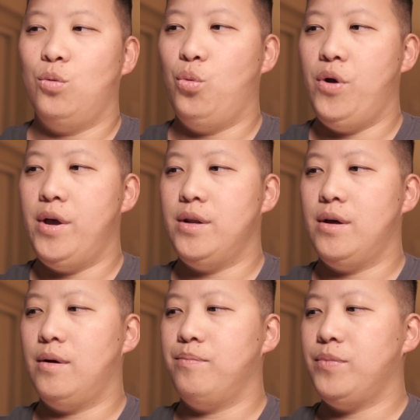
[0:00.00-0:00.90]
when
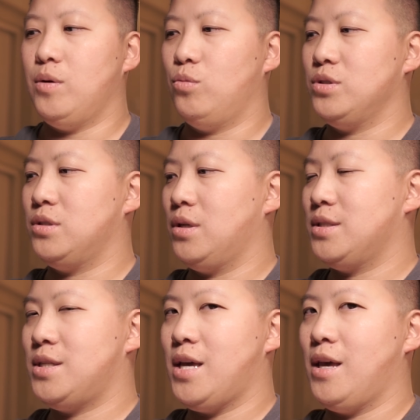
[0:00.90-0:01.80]
it was
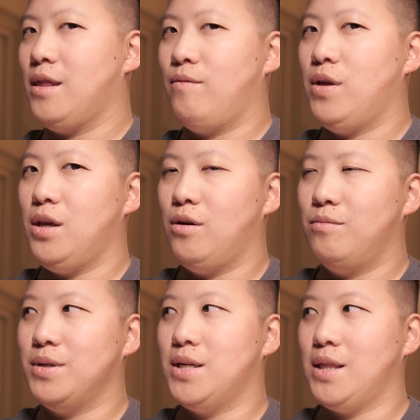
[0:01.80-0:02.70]
taking the video
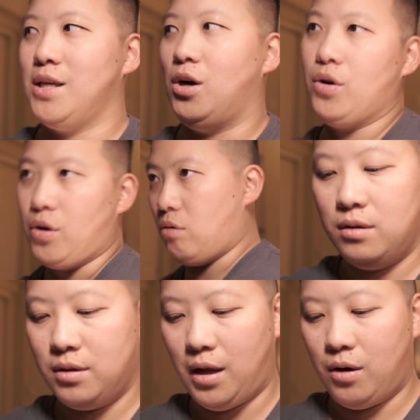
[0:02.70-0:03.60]
but not the audio.
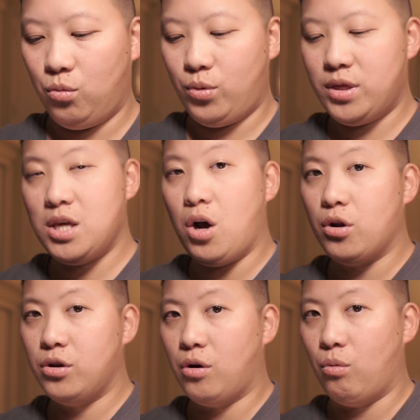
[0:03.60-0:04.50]
Now when the
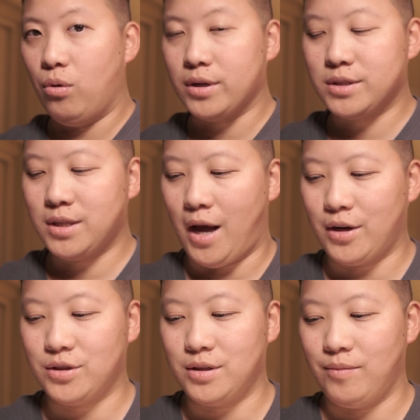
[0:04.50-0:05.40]
audio works,
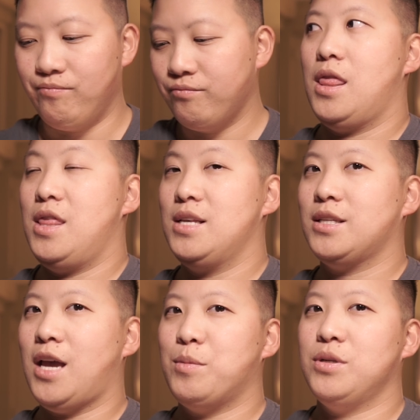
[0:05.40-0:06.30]
actually this
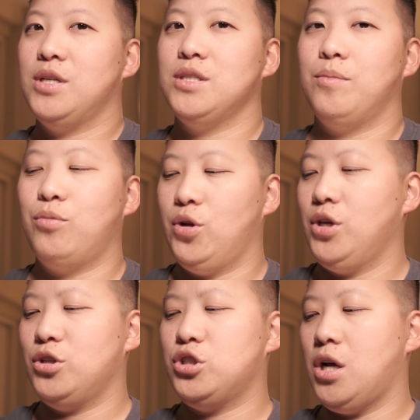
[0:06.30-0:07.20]
camera does a pretty
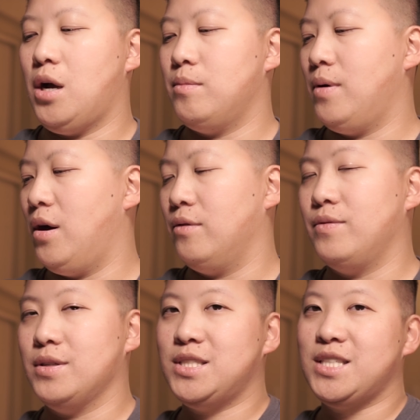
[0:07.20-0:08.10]
good job of
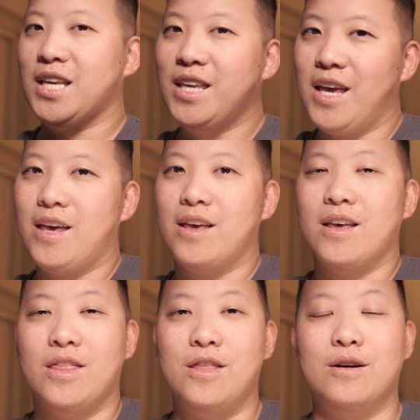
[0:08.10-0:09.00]
syncing
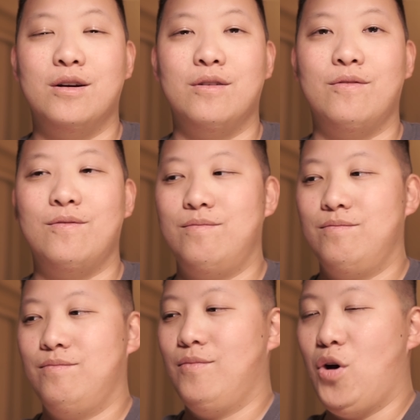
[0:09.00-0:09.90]
the
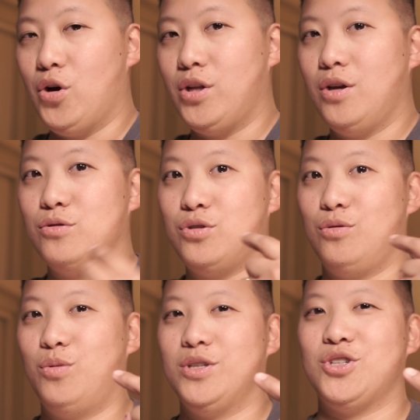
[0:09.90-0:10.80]
audio
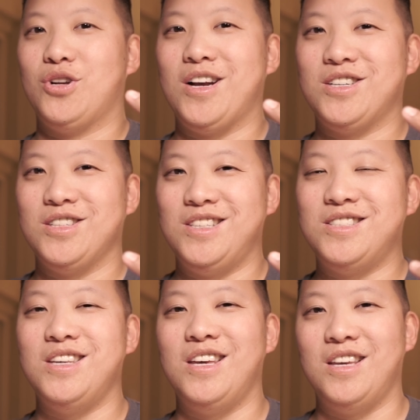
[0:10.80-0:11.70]
to what you're actually
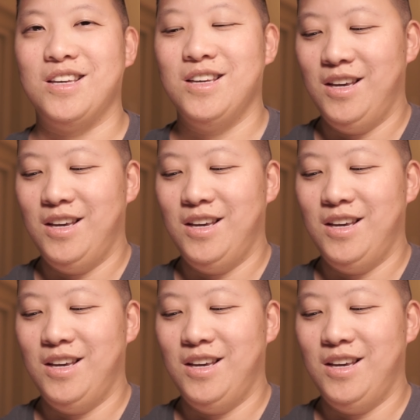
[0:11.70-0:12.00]
seeing,